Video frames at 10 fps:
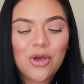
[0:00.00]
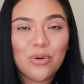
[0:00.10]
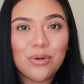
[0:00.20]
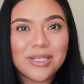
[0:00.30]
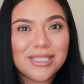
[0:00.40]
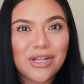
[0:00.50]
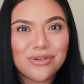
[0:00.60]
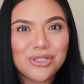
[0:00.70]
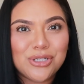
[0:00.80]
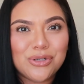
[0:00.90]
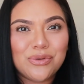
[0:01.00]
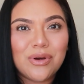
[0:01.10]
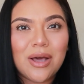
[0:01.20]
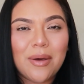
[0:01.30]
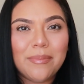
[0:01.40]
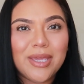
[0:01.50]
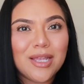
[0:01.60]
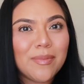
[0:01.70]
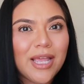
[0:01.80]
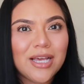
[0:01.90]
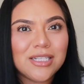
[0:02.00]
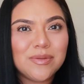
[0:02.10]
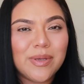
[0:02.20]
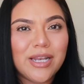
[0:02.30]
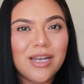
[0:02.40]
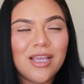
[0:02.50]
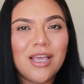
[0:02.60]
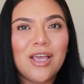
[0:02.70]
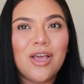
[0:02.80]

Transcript: who is now 2, me and my husband